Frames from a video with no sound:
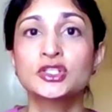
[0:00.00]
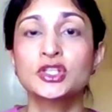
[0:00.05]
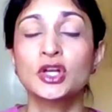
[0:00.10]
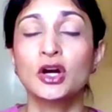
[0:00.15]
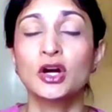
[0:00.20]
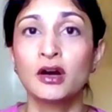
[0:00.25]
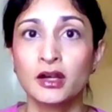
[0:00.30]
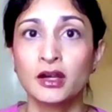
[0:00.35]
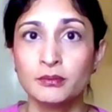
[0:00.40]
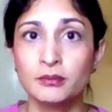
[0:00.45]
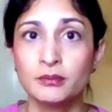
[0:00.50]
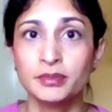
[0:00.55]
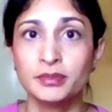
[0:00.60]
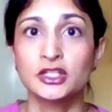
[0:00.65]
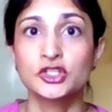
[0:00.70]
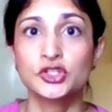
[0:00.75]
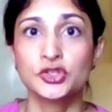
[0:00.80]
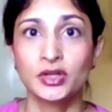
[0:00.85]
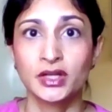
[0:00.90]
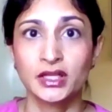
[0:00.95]
patients
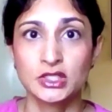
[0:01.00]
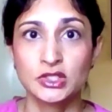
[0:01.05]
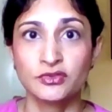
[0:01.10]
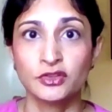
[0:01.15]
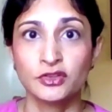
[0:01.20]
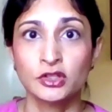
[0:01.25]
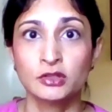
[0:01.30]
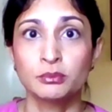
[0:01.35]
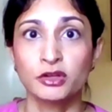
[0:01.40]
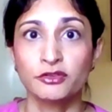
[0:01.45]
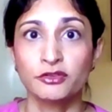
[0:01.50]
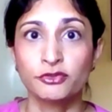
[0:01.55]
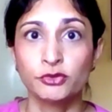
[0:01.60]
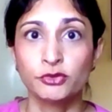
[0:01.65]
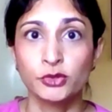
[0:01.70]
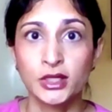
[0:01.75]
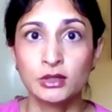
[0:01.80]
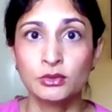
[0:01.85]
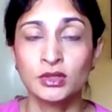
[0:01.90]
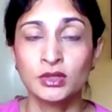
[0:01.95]
are being
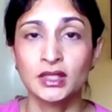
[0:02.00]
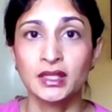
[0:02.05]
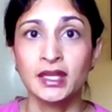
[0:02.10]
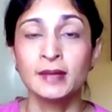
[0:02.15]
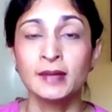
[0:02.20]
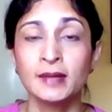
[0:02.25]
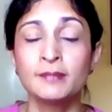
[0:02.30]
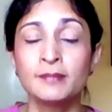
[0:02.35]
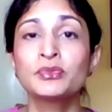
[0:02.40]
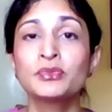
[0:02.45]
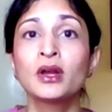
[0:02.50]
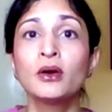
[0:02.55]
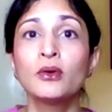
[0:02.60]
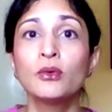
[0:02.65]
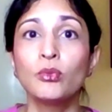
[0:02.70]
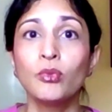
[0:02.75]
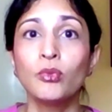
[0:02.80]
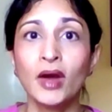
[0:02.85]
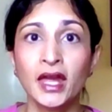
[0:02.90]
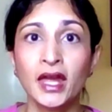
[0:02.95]
transferred more frequently,
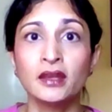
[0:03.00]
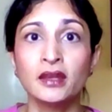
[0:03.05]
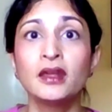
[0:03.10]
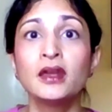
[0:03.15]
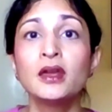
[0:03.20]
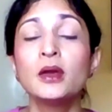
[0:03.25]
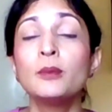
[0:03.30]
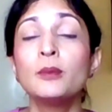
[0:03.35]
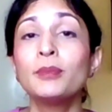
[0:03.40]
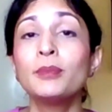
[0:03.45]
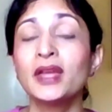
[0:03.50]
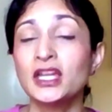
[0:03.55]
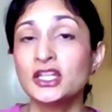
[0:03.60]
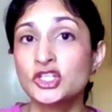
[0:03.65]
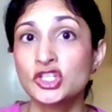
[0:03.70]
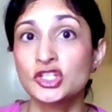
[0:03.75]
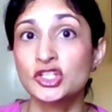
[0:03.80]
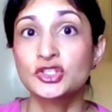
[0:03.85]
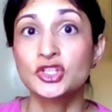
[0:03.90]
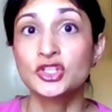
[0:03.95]
when
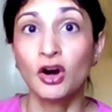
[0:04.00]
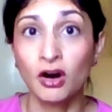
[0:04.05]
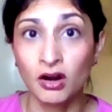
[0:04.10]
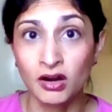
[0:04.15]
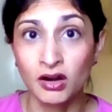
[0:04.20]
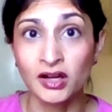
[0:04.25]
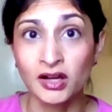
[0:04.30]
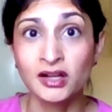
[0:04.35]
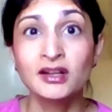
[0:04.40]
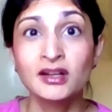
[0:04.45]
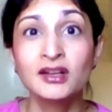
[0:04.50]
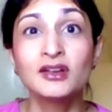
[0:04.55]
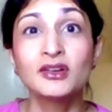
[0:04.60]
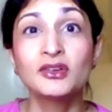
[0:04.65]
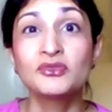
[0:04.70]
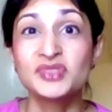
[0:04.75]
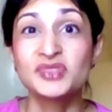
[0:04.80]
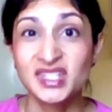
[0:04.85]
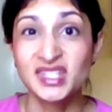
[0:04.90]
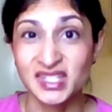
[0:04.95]
patients
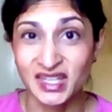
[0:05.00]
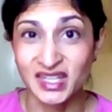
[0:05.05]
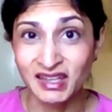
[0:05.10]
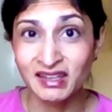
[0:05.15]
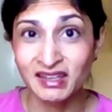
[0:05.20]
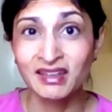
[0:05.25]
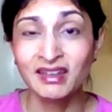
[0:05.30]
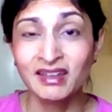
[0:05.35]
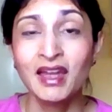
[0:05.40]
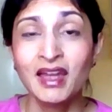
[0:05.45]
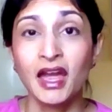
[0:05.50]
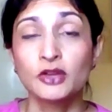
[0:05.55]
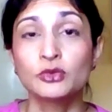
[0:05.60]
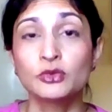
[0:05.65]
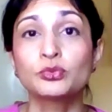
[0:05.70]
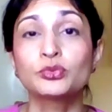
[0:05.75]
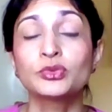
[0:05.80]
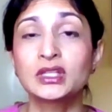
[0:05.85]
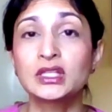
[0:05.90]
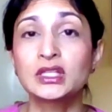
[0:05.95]
are sick
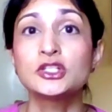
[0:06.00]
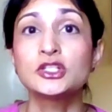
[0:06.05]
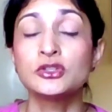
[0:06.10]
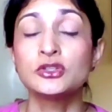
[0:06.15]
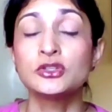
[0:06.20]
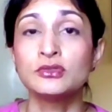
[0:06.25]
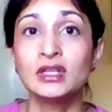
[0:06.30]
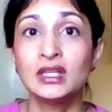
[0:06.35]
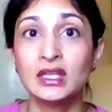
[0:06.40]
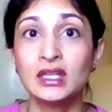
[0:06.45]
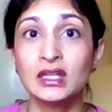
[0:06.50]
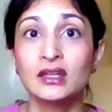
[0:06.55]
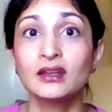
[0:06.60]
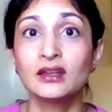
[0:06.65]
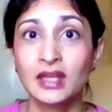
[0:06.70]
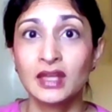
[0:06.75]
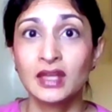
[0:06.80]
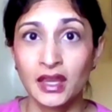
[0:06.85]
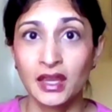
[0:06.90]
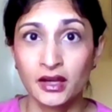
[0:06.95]
and really do
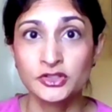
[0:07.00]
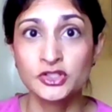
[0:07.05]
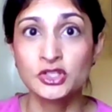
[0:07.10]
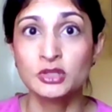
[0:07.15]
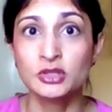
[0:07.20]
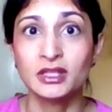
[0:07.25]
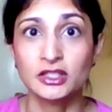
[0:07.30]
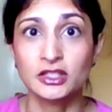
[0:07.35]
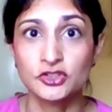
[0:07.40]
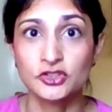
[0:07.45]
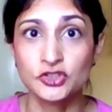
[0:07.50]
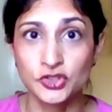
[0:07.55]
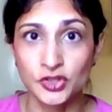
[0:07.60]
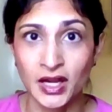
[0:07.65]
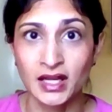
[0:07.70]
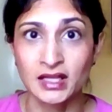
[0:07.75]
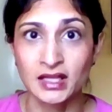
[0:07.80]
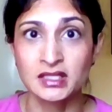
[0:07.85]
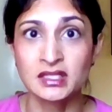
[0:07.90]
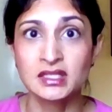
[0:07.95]
need care to
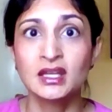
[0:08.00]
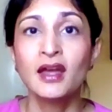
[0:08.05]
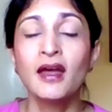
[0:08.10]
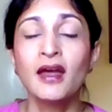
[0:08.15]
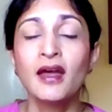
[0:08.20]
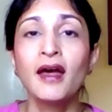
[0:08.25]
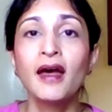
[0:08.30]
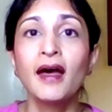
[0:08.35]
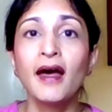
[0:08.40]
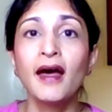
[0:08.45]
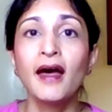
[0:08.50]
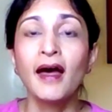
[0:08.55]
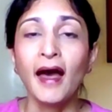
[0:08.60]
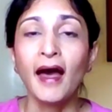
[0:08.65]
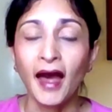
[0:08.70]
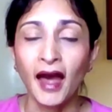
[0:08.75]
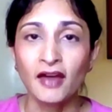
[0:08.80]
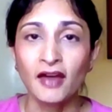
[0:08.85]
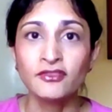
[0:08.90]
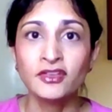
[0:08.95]
be addressed.
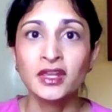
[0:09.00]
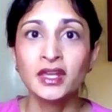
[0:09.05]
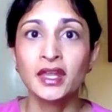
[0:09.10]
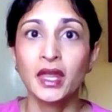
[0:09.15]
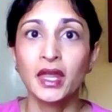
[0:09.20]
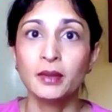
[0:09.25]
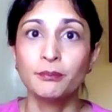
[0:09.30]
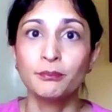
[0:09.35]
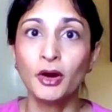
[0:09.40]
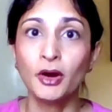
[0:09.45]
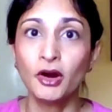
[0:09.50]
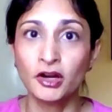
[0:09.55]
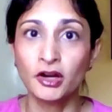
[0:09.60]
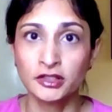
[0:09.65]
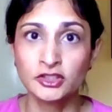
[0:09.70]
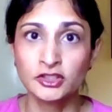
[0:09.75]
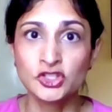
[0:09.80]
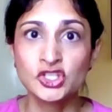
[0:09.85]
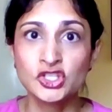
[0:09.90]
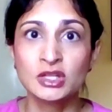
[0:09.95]
Having
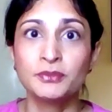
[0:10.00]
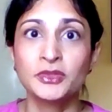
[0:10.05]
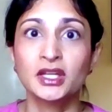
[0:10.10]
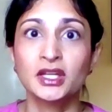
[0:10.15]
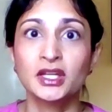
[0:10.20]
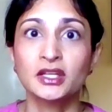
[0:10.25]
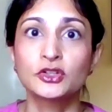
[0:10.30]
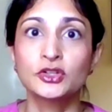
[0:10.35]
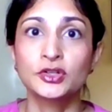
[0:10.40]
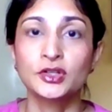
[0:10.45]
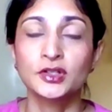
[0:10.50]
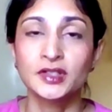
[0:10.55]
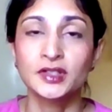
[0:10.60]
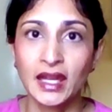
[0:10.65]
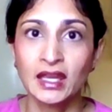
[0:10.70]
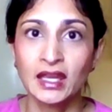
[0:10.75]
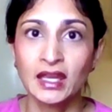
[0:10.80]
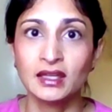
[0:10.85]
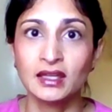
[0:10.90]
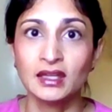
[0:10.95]
a partnership that
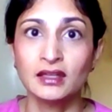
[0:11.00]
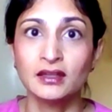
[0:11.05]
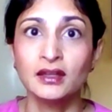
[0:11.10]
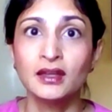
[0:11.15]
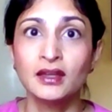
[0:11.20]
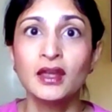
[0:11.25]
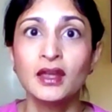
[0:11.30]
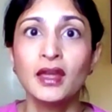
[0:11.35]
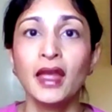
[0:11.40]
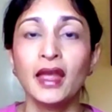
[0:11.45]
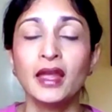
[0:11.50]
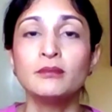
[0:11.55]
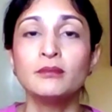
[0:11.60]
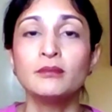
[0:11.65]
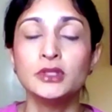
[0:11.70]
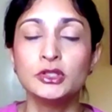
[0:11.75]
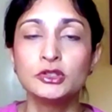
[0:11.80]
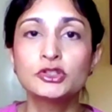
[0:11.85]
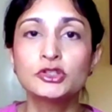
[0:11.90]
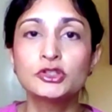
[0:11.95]
had created
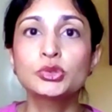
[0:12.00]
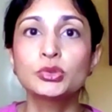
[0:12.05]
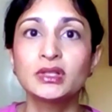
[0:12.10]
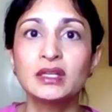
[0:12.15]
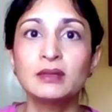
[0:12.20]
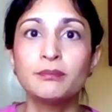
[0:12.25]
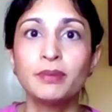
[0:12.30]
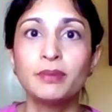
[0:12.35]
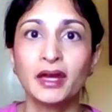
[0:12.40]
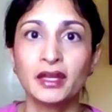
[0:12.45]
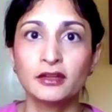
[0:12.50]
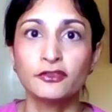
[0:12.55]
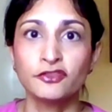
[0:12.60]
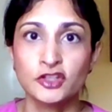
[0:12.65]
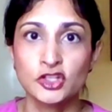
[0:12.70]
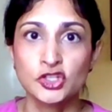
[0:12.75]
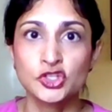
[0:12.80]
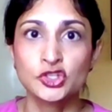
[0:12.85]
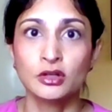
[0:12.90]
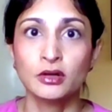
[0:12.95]
a mutually
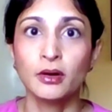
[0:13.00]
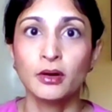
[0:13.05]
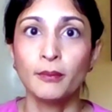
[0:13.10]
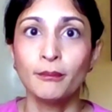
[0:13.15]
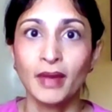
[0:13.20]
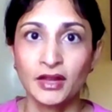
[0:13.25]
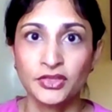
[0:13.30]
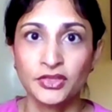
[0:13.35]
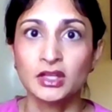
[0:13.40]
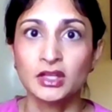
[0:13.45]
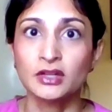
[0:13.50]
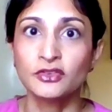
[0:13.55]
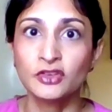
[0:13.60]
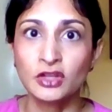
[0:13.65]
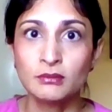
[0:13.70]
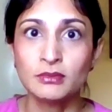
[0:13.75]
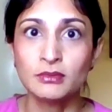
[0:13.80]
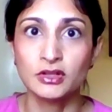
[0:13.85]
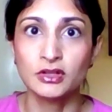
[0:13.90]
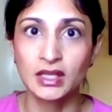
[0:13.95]
beneficial
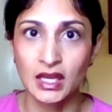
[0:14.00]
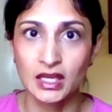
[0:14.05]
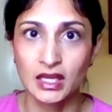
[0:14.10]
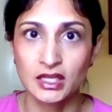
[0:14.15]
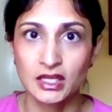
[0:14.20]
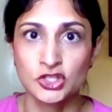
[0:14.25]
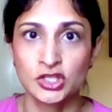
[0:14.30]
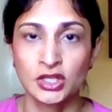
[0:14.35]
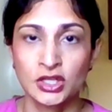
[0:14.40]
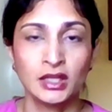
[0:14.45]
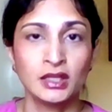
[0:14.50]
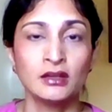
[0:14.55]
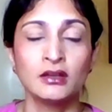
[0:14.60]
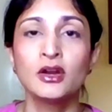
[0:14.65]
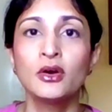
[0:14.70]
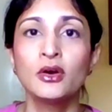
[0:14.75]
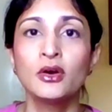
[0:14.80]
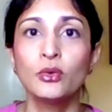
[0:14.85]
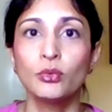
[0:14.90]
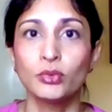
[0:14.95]
method of
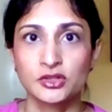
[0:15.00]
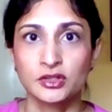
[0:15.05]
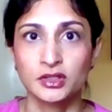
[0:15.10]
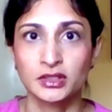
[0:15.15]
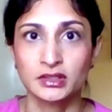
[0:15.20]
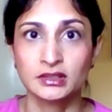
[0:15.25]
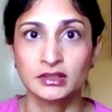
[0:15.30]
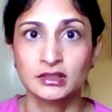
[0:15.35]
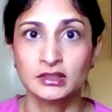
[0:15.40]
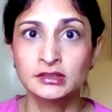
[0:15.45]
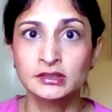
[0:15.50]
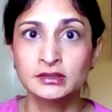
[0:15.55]
communication was